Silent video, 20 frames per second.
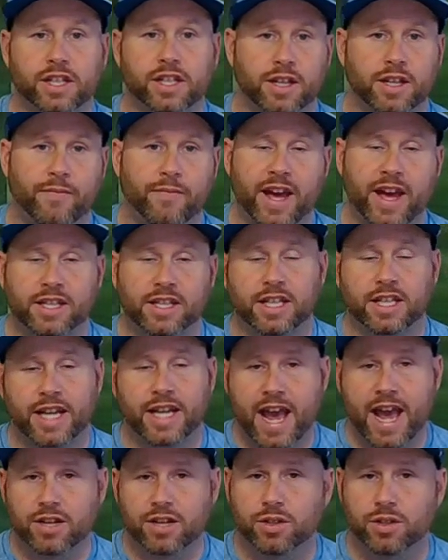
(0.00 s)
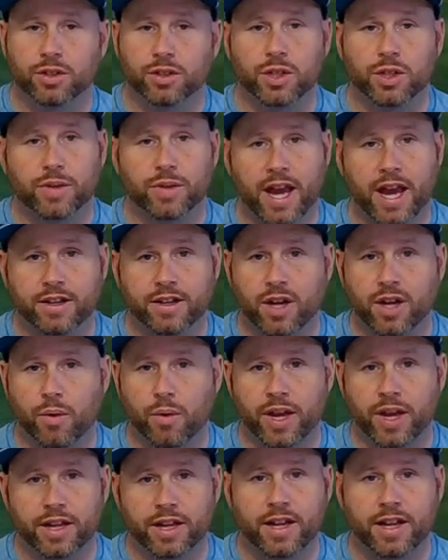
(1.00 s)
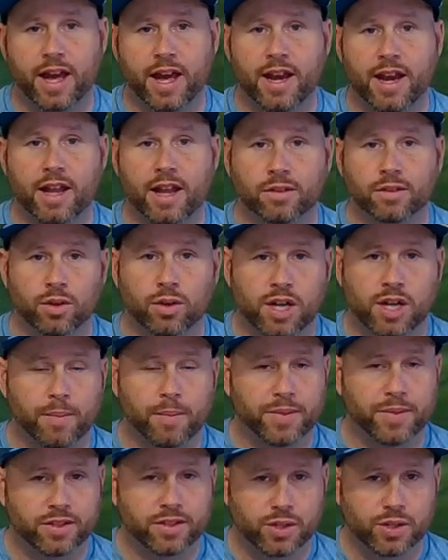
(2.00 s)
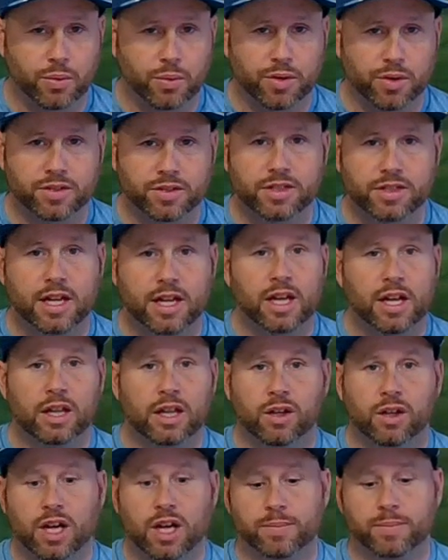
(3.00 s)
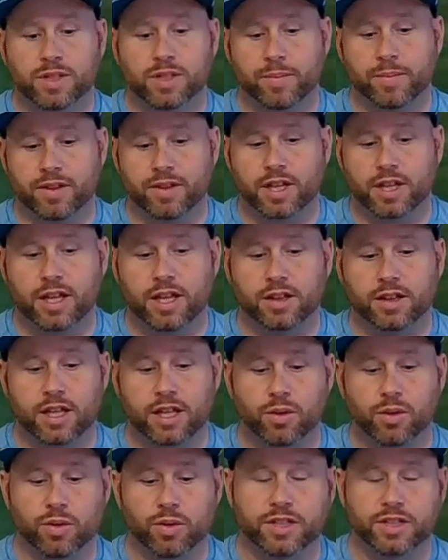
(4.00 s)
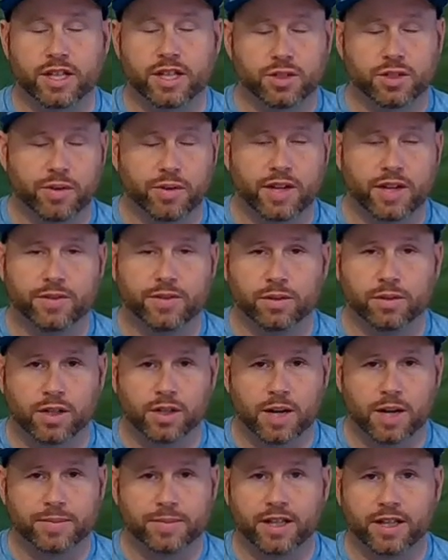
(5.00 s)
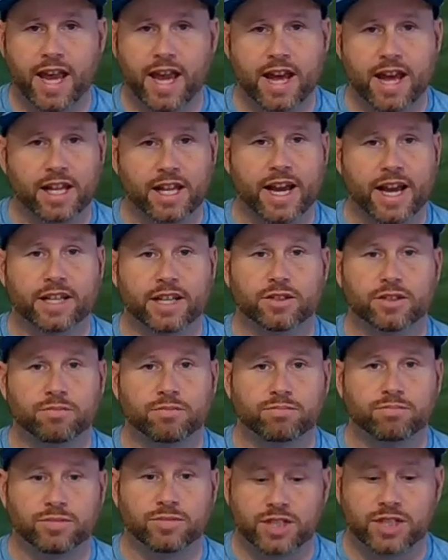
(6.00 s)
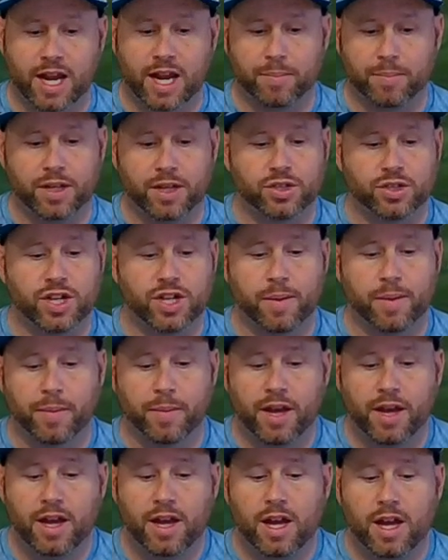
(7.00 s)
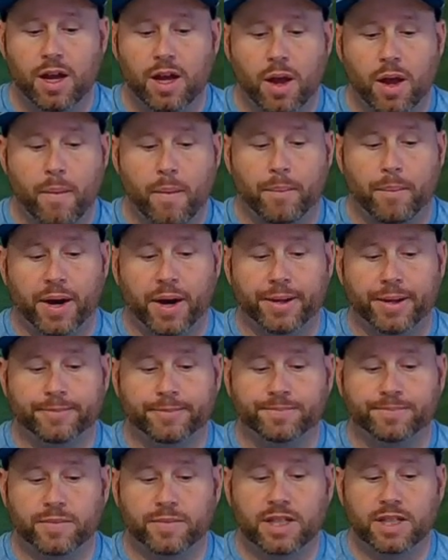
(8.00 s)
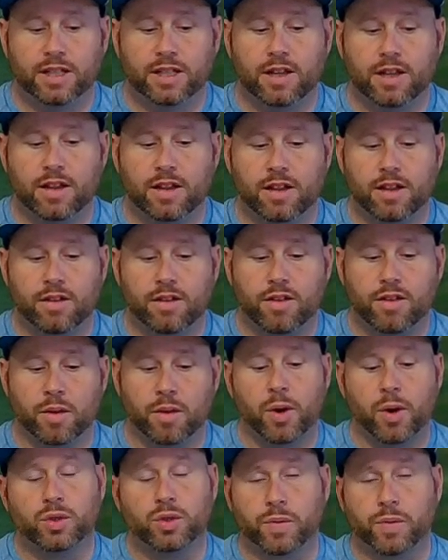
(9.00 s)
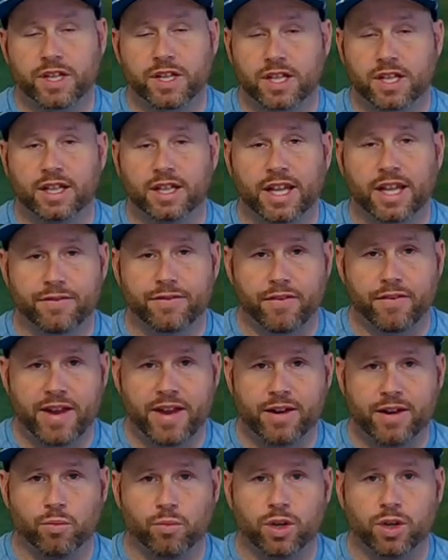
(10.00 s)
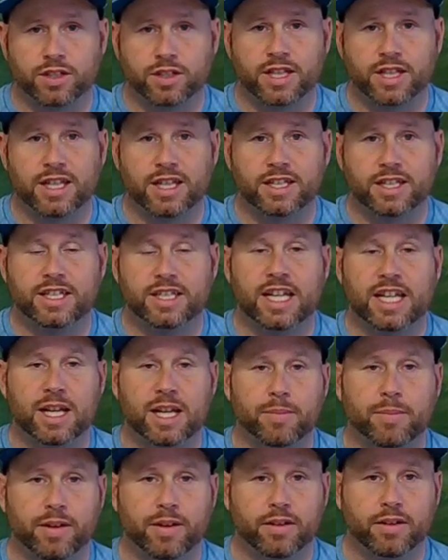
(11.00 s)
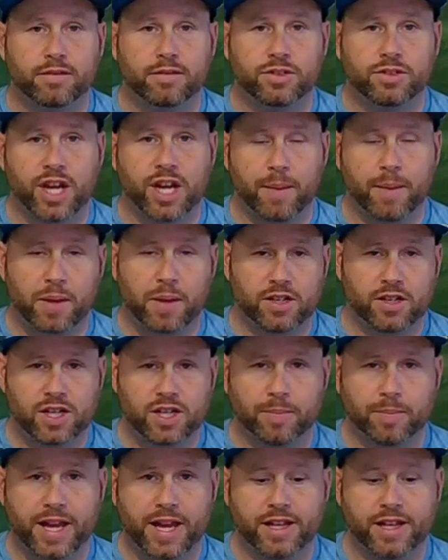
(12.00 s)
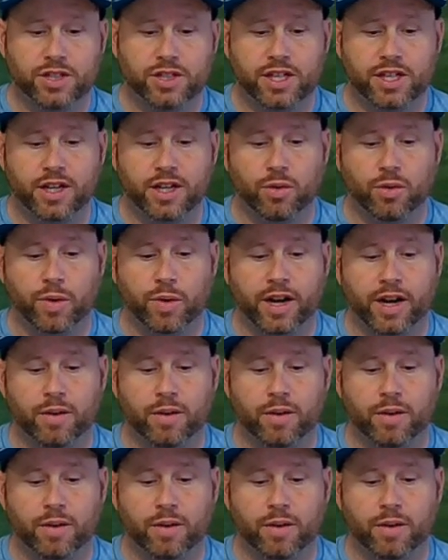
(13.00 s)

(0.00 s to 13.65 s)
Fantasy National, you can go in and, and look up this course, look up some of the, the course history if you look up the Cadillac Championship. But the most recent LIV event was the team championship last year, where